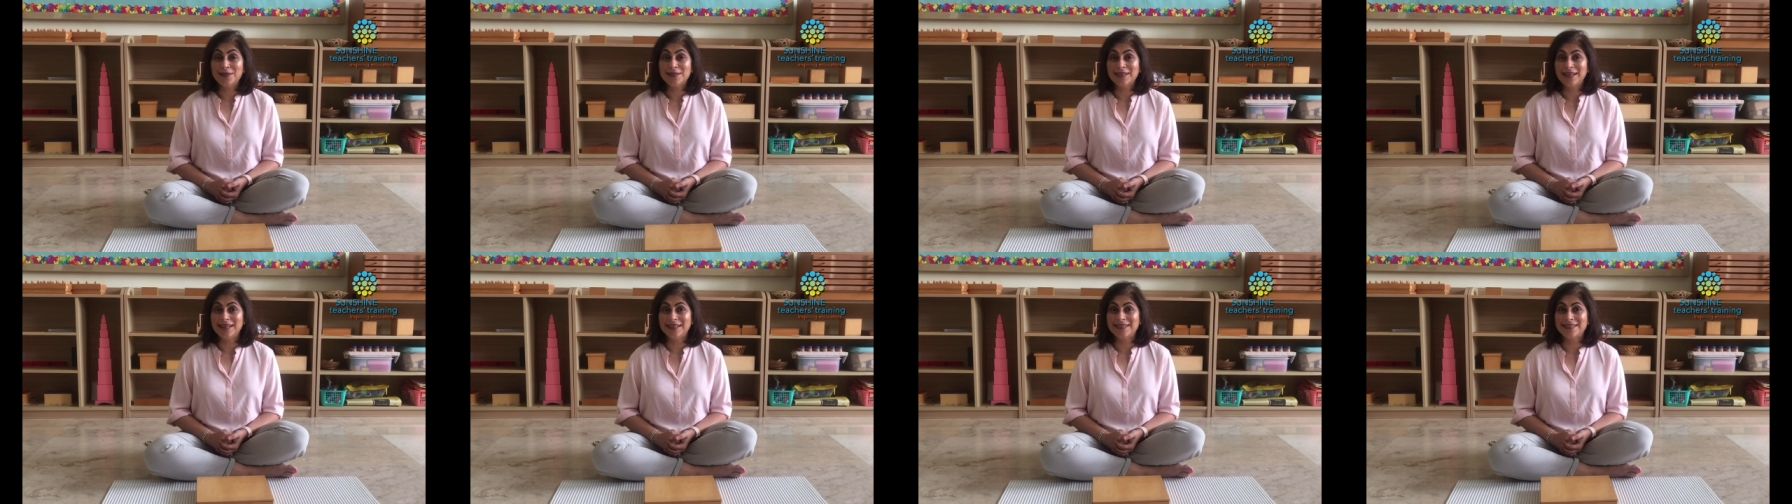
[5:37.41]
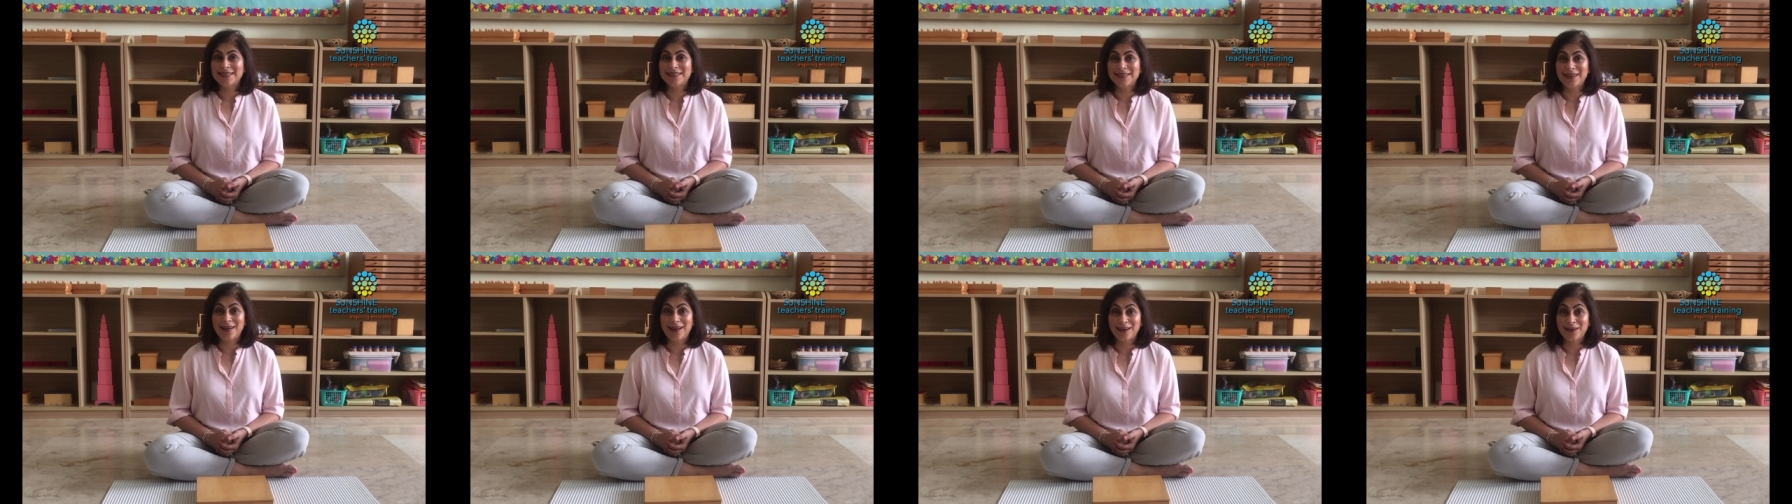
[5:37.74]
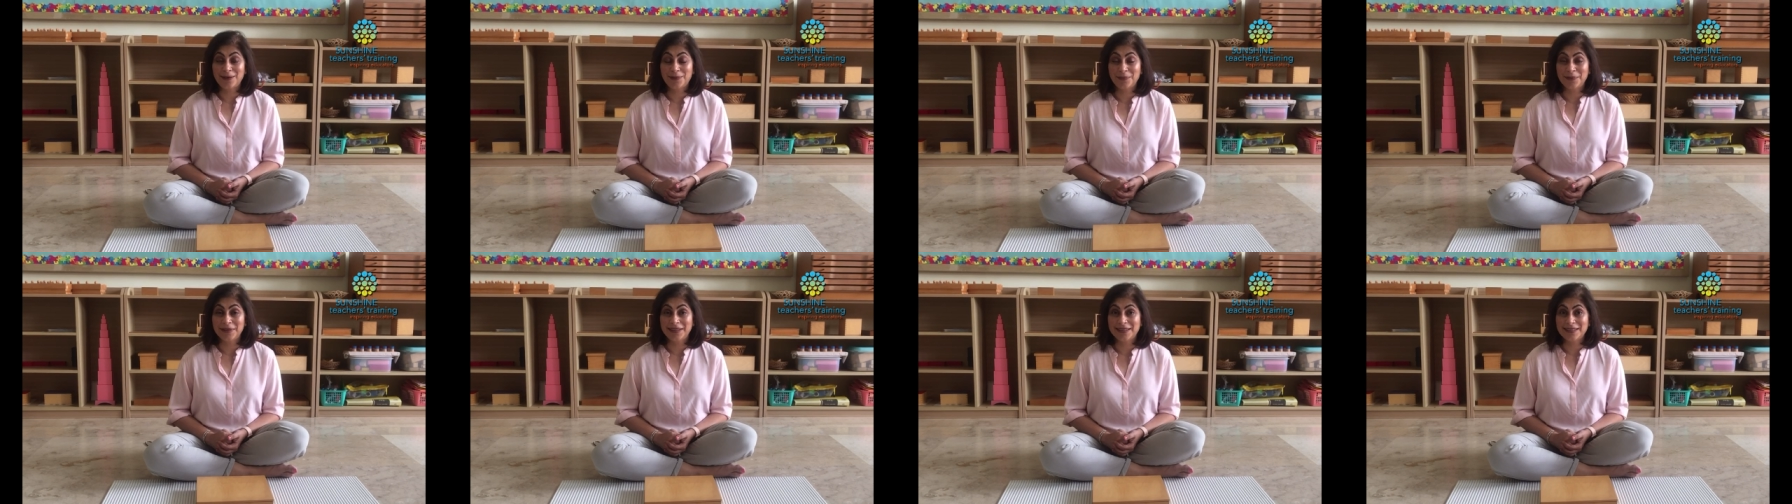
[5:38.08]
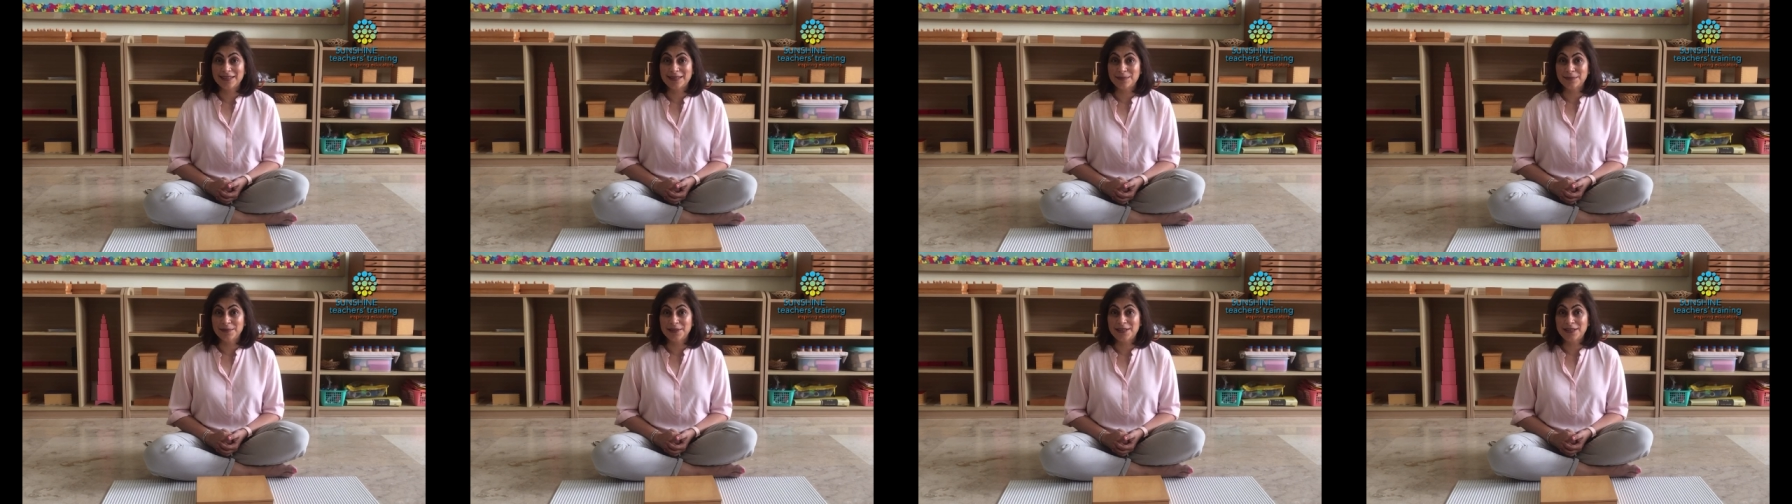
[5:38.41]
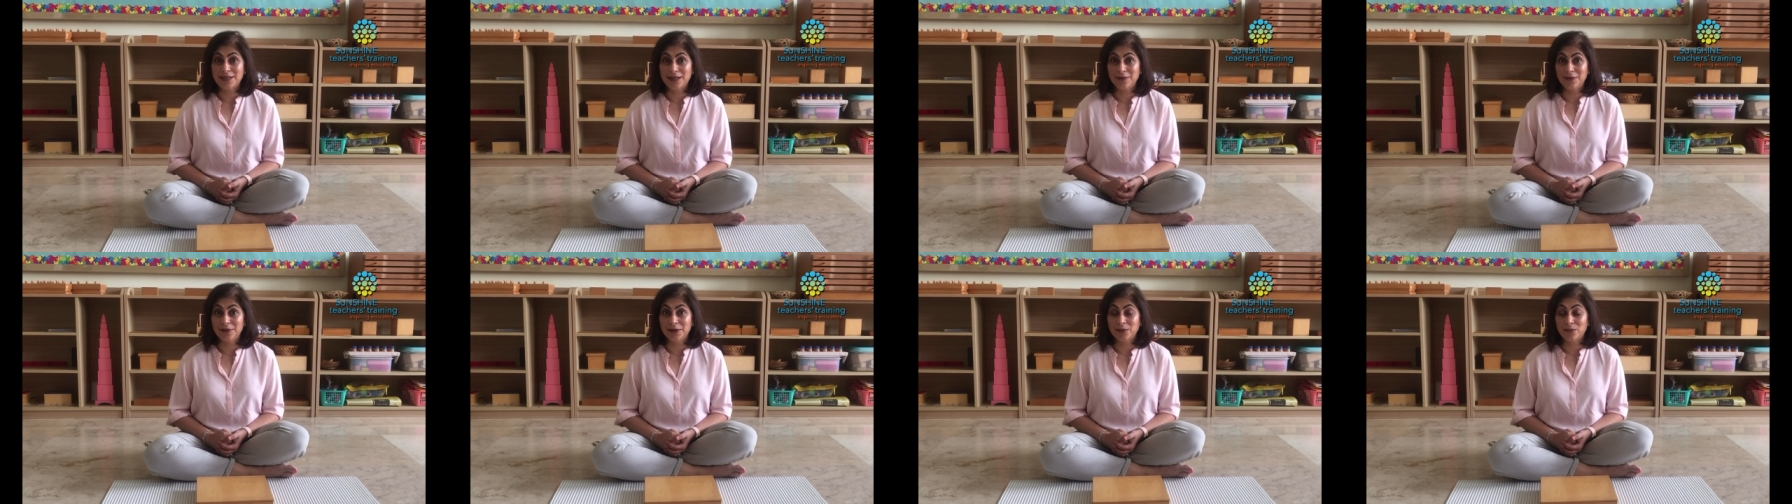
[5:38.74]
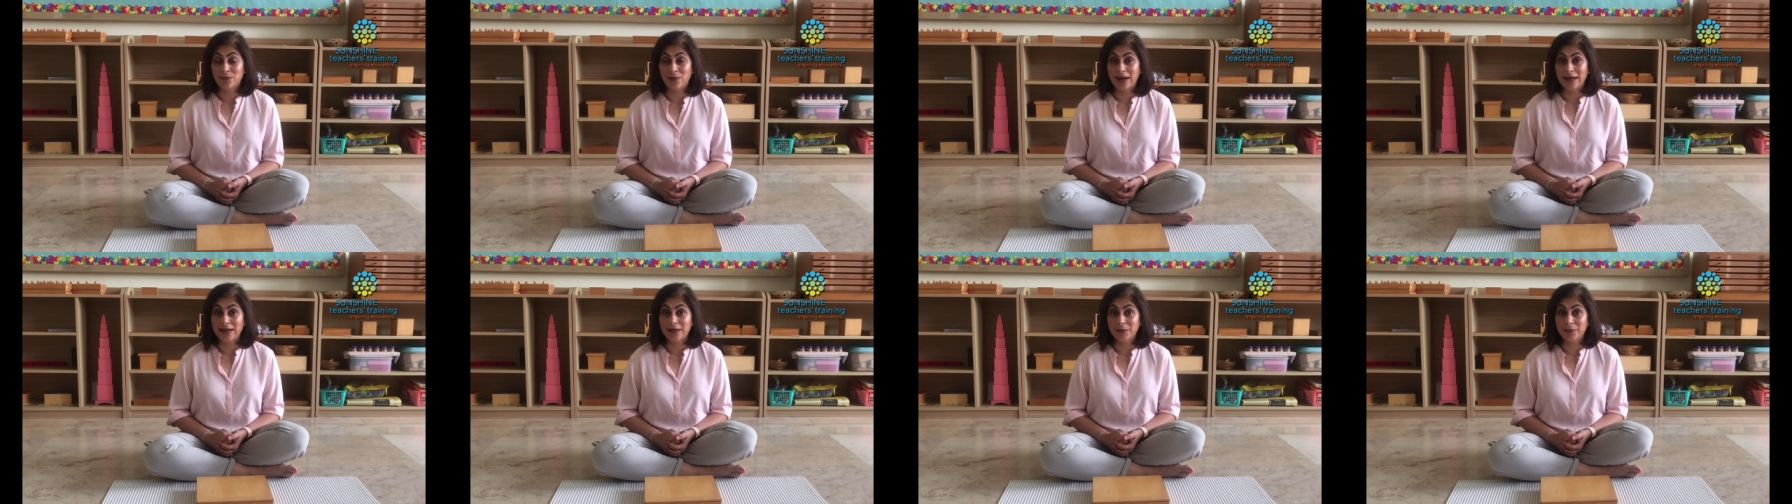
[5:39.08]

to get started with this material right